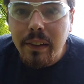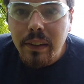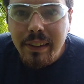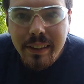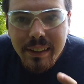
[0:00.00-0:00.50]

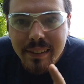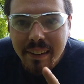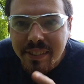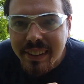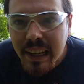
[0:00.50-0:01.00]
Now, these
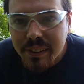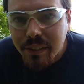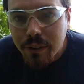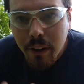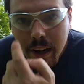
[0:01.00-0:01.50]
safety glasses
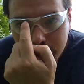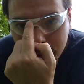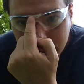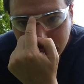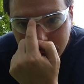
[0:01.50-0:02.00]
are actually
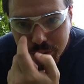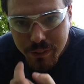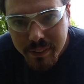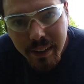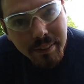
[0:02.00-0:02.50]
children's
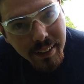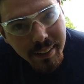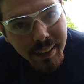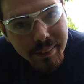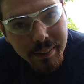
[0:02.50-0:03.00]
safety
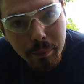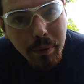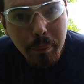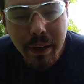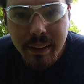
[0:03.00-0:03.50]
glasses, but
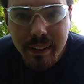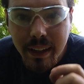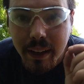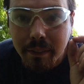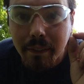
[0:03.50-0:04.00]
apparently I
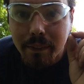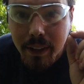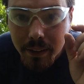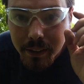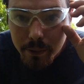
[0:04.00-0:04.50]
have a
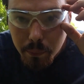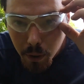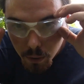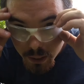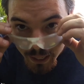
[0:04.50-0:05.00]
very
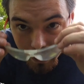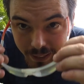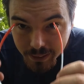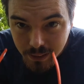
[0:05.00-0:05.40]
small head.